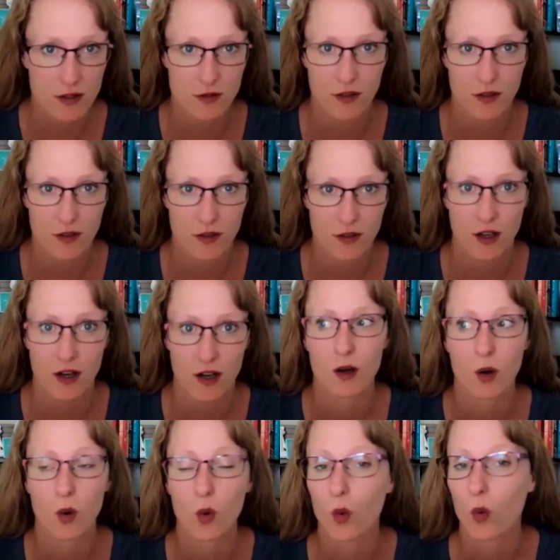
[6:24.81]
figure out
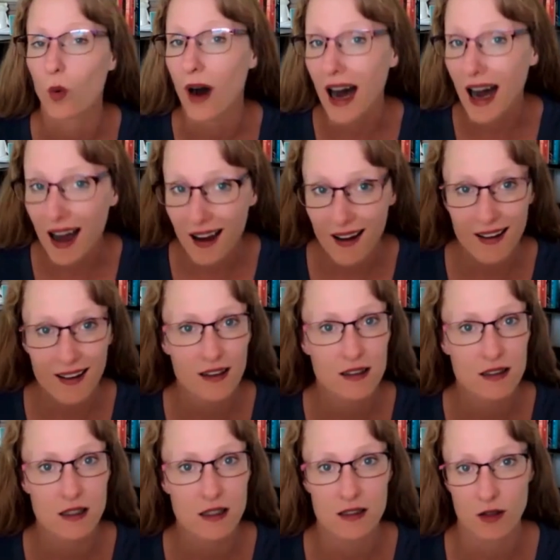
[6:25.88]
why is
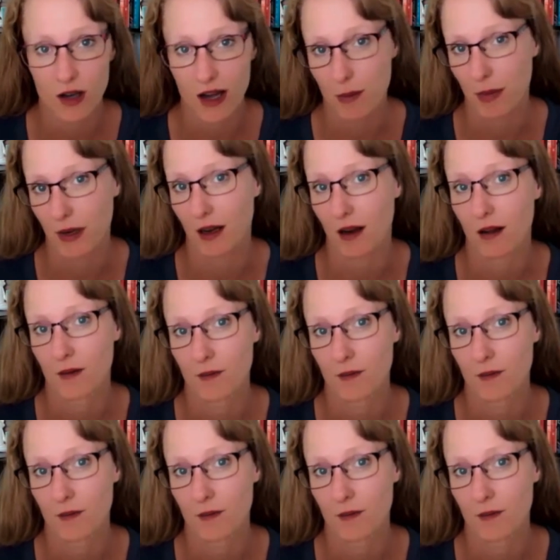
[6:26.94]
this still happening?